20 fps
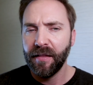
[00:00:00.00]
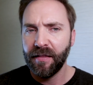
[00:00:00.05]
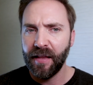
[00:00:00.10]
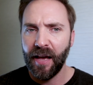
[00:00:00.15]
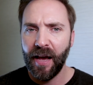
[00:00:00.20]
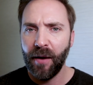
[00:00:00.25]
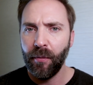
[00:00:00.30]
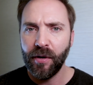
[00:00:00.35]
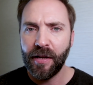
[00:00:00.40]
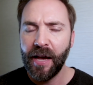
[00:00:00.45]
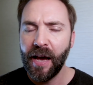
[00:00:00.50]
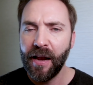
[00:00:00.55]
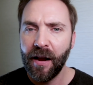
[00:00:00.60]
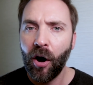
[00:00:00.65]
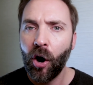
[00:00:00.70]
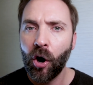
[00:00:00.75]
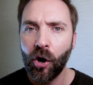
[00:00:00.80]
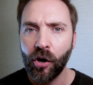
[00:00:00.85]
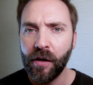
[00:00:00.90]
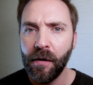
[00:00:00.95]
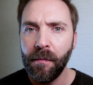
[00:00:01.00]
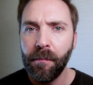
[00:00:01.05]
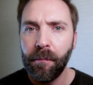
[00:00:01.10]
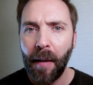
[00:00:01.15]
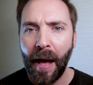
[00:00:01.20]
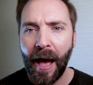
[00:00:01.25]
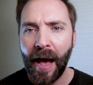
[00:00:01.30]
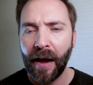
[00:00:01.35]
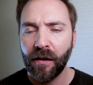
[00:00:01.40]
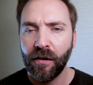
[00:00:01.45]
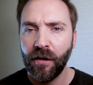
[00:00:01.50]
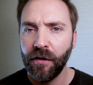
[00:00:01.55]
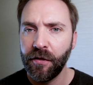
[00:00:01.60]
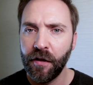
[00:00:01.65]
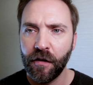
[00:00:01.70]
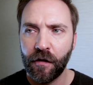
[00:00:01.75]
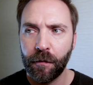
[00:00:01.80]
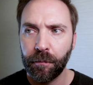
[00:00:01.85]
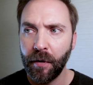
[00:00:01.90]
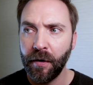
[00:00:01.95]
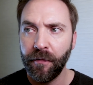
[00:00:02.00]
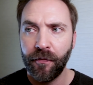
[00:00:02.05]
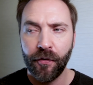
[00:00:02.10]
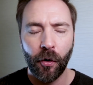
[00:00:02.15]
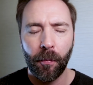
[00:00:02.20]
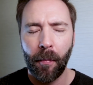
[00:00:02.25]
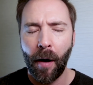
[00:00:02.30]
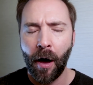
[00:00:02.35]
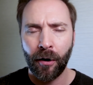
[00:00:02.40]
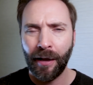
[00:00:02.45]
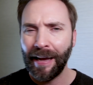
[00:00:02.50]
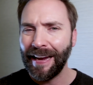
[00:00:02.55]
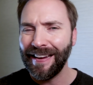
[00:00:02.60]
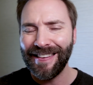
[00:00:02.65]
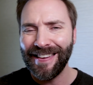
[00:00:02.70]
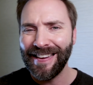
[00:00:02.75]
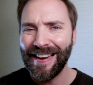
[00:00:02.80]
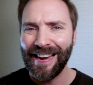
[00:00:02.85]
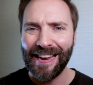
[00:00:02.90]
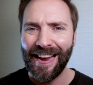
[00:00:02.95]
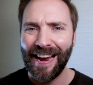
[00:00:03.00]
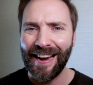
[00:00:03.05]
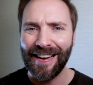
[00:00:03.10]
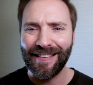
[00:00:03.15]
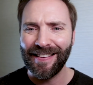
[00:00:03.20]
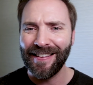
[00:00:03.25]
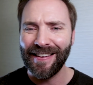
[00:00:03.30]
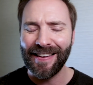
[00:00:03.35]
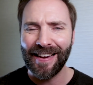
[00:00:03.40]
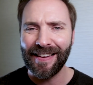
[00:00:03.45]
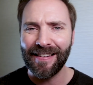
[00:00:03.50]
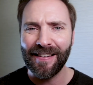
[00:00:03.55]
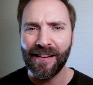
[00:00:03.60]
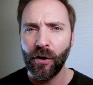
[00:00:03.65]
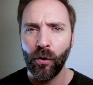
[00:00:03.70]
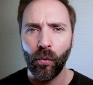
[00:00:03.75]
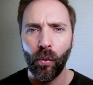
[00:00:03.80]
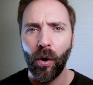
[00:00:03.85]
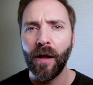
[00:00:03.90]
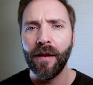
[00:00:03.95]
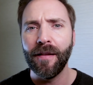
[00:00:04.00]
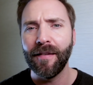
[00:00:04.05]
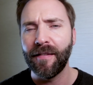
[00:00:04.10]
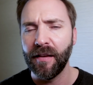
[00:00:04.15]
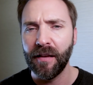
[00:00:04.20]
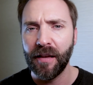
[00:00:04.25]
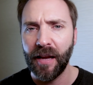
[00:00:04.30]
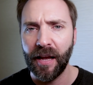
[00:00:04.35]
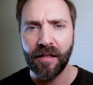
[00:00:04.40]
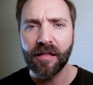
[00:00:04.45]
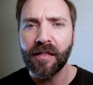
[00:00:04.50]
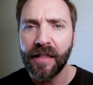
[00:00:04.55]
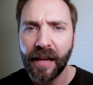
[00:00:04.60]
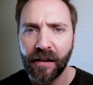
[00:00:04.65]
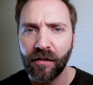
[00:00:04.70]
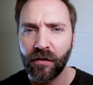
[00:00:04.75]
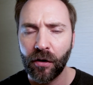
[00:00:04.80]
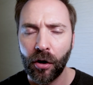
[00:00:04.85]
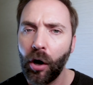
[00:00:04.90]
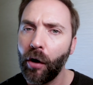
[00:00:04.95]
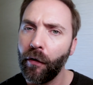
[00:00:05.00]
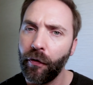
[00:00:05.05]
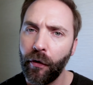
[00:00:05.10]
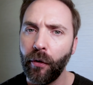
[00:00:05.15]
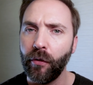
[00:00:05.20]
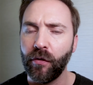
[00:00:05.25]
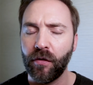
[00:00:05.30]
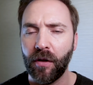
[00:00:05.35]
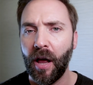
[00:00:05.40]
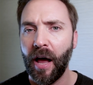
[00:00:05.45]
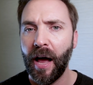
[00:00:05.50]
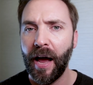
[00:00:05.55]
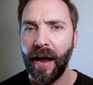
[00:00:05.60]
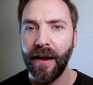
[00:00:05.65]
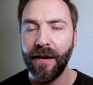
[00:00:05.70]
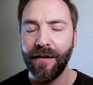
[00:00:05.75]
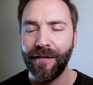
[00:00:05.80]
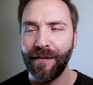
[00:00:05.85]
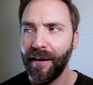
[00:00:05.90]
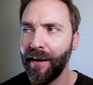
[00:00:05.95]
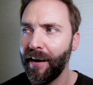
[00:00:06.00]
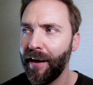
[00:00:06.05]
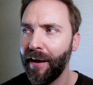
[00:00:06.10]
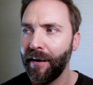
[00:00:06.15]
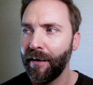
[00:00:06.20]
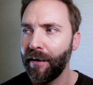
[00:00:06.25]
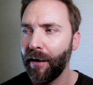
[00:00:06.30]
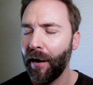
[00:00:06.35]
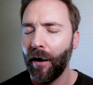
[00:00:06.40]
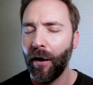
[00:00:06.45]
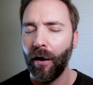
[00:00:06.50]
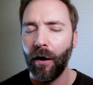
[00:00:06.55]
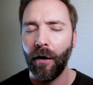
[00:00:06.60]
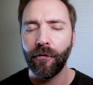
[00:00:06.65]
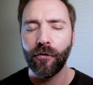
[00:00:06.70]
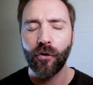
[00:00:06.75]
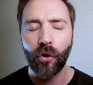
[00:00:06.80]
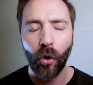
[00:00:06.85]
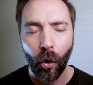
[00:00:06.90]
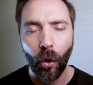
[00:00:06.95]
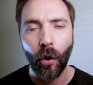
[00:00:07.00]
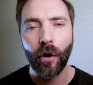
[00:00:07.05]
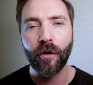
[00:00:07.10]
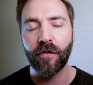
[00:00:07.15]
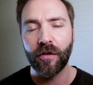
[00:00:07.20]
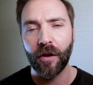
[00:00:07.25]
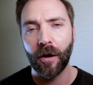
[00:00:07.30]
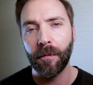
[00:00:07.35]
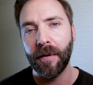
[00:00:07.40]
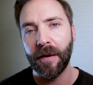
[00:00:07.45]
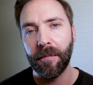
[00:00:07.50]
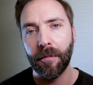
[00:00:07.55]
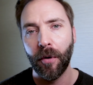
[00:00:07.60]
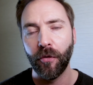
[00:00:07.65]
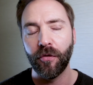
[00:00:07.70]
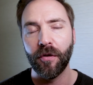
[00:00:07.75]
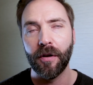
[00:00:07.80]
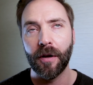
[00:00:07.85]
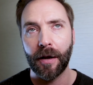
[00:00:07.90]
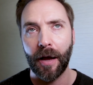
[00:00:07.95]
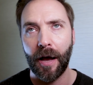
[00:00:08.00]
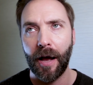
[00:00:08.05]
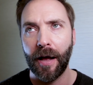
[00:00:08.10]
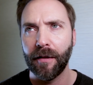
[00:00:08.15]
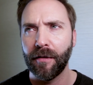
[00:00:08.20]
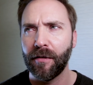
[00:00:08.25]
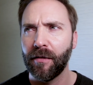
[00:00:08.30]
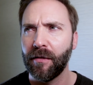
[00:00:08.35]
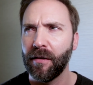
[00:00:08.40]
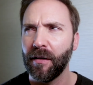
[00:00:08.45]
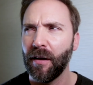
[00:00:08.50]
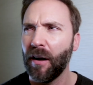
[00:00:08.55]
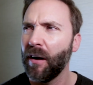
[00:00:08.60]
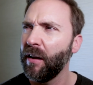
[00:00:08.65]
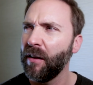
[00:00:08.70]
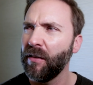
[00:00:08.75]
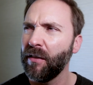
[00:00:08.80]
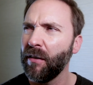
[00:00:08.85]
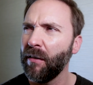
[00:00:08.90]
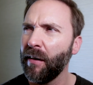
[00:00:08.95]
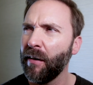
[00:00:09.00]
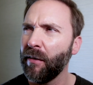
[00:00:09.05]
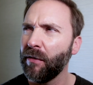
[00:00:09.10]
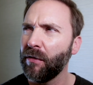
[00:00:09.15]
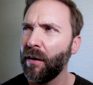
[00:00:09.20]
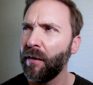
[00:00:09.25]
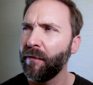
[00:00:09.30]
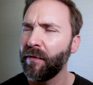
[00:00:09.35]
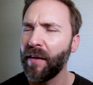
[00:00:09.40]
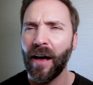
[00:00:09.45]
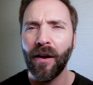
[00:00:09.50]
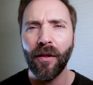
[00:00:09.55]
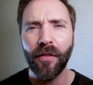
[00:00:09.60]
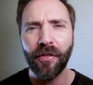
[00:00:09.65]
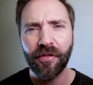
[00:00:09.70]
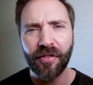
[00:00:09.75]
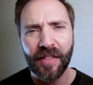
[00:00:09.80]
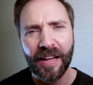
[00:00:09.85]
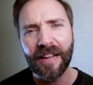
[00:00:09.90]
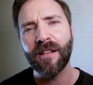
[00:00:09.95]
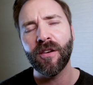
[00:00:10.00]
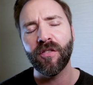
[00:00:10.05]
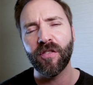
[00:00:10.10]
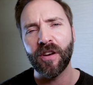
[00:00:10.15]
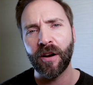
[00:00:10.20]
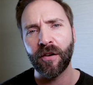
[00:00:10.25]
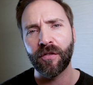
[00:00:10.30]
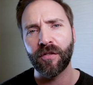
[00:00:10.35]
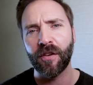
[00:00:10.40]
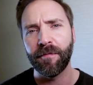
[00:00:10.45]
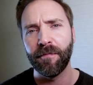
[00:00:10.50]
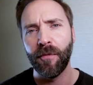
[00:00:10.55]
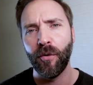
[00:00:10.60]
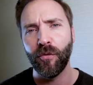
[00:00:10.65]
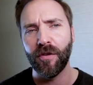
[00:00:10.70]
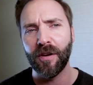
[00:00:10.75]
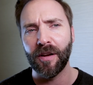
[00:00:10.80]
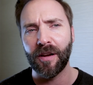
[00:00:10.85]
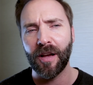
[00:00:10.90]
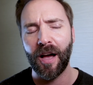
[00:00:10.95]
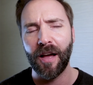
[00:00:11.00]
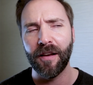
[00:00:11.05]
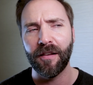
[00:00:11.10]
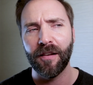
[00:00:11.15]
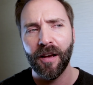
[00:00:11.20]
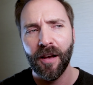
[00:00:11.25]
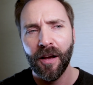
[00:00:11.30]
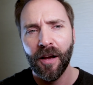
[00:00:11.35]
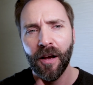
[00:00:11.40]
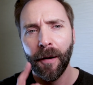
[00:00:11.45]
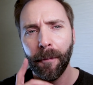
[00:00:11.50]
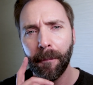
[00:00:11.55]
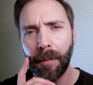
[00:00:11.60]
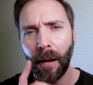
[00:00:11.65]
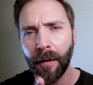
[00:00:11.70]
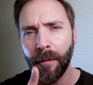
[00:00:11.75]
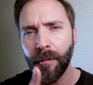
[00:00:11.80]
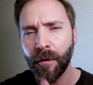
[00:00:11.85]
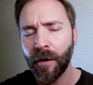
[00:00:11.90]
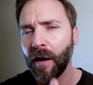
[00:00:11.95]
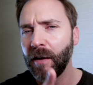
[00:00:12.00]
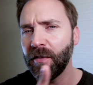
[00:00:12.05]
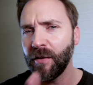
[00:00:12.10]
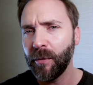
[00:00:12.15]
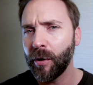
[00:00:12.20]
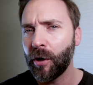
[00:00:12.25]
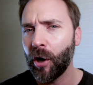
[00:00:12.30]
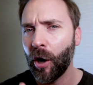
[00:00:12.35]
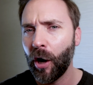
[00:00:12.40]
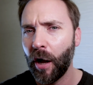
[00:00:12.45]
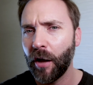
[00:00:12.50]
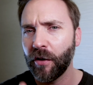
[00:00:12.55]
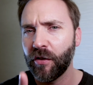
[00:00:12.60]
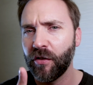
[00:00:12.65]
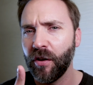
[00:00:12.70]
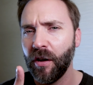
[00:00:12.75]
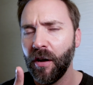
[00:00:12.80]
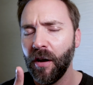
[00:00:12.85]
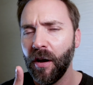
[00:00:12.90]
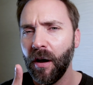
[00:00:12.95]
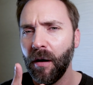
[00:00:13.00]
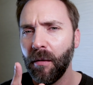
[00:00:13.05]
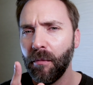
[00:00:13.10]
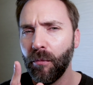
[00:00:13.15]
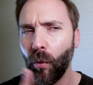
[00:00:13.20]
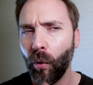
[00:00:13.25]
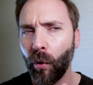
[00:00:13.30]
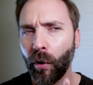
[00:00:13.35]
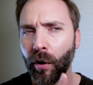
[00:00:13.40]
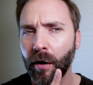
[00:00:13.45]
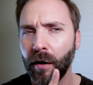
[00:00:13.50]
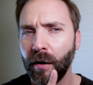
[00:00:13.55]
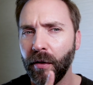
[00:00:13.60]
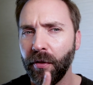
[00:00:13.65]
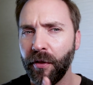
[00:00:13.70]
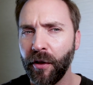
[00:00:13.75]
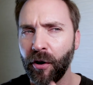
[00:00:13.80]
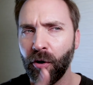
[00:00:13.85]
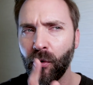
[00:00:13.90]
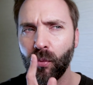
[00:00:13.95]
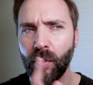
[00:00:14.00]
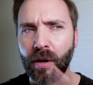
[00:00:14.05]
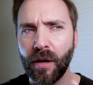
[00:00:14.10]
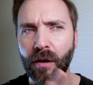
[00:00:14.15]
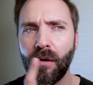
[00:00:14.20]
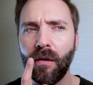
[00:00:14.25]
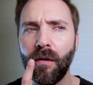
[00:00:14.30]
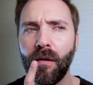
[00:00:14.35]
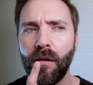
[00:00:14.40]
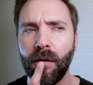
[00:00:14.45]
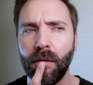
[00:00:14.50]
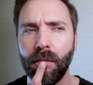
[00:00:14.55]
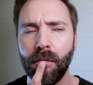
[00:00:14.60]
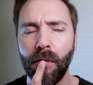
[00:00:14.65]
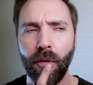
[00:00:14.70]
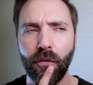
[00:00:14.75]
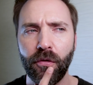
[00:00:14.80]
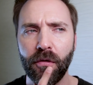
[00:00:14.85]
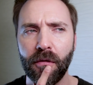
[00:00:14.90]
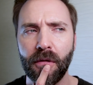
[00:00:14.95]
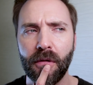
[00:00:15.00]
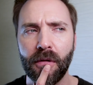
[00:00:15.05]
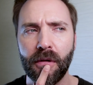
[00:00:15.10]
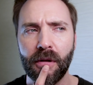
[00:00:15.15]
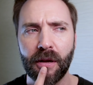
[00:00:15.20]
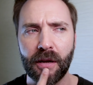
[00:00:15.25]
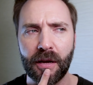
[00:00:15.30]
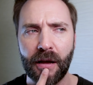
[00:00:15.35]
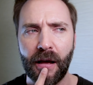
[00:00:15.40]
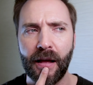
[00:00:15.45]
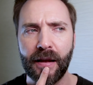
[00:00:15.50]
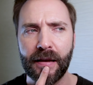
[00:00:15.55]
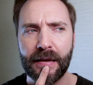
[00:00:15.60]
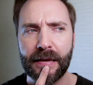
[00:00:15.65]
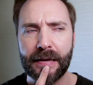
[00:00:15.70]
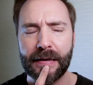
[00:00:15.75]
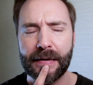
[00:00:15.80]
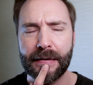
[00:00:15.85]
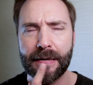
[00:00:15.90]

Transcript: That would kind of harken back to the Springfield Model 1898s and 1901s and things along those lines. And of course there'd be Mosin-Nagants. Is there an Airsoft? I don't think there's an Airsoft Mosin-Nagant, probably because it would cost more than a real Mosin-Nagant.